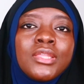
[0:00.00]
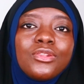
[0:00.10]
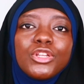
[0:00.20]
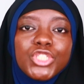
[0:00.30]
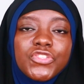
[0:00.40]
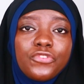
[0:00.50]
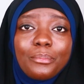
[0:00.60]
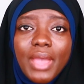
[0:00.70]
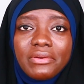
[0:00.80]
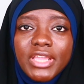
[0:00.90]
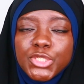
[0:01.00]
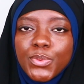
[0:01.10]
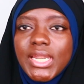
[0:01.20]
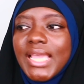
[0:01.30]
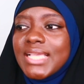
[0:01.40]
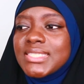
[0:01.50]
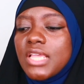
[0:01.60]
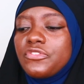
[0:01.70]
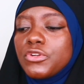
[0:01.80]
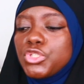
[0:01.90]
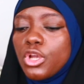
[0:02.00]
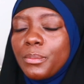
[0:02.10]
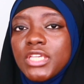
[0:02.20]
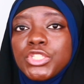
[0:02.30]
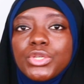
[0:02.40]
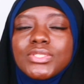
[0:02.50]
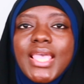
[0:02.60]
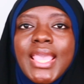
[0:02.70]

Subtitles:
not just for marriage, but like I said, for job issues,